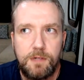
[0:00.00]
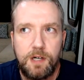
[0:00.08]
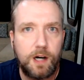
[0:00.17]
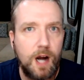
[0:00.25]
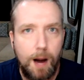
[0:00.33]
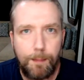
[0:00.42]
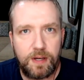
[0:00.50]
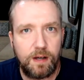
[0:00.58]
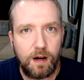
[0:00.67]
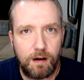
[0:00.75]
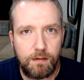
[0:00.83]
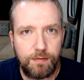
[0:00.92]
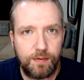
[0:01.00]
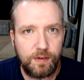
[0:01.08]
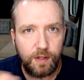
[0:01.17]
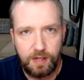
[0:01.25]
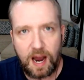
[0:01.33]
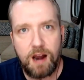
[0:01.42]
a copy of
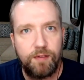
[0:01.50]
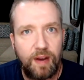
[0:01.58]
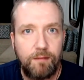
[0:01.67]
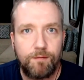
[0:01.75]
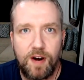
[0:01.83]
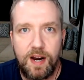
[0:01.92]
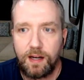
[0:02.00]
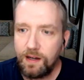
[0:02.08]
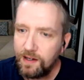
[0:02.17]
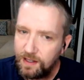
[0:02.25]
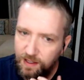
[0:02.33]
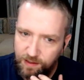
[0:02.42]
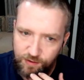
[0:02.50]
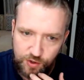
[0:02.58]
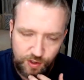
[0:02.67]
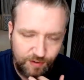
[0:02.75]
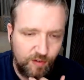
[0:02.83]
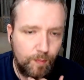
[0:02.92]
the Diary of Anne Frank. It's
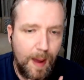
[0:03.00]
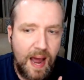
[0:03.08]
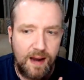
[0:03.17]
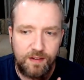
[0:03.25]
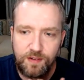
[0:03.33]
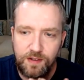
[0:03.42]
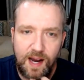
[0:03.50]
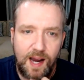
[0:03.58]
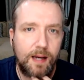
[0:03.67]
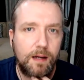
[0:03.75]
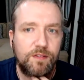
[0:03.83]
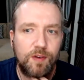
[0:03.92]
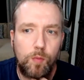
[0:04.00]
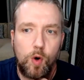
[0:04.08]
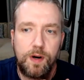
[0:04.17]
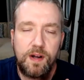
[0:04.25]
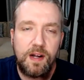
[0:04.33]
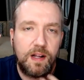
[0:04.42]
just as bad as denying
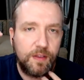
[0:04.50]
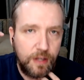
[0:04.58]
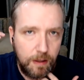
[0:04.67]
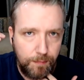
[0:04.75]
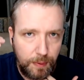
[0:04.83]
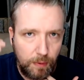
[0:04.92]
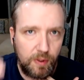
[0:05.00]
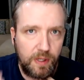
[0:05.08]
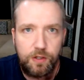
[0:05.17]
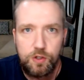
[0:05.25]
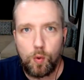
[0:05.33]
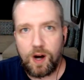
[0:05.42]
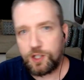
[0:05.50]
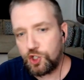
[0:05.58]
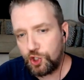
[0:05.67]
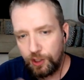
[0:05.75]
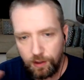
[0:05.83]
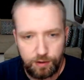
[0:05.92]
someone the ability to watch
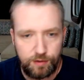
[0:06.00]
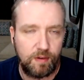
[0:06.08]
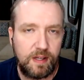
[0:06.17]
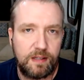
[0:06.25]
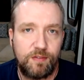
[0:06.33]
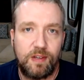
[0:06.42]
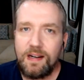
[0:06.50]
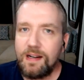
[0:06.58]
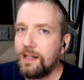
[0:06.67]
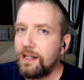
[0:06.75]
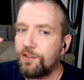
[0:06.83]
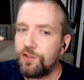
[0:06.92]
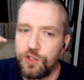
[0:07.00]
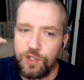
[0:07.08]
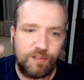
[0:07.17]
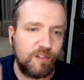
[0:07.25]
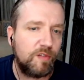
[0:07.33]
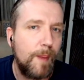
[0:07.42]
Schindler's List. It's
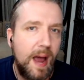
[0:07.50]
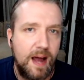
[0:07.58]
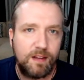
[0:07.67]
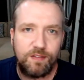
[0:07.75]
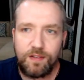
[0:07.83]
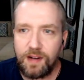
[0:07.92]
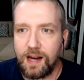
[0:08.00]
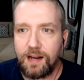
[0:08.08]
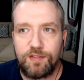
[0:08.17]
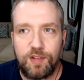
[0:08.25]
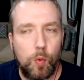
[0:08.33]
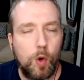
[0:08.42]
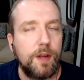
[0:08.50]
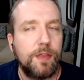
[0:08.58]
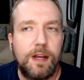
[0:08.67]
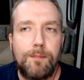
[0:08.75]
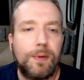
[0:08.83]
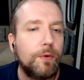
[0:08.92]
just as bad as denying someone
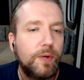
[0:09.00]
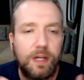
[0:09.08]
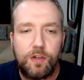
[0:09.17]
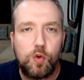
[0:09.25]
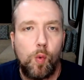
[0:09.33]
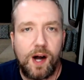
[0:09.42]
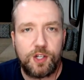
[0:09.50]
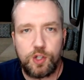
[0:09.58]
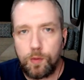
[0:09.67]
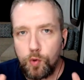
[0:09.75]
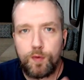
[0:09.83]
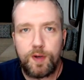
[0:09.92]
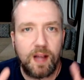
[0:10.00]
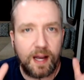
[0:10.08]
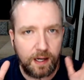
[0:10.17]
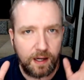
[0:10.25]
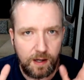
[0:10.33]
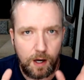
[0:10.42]
the ability to watch a movie
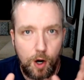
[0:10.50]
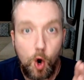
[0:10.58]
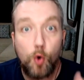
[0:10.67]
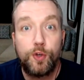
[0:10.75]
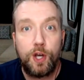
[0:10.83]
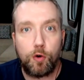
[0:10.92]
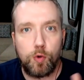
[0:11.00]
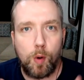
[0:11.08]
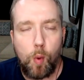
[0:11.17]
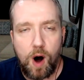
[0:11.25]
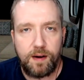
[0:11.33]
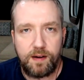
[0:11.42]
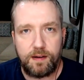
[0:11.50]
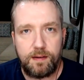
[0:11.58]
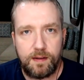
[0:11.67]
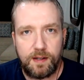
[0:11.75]
like Hotel Rwanda,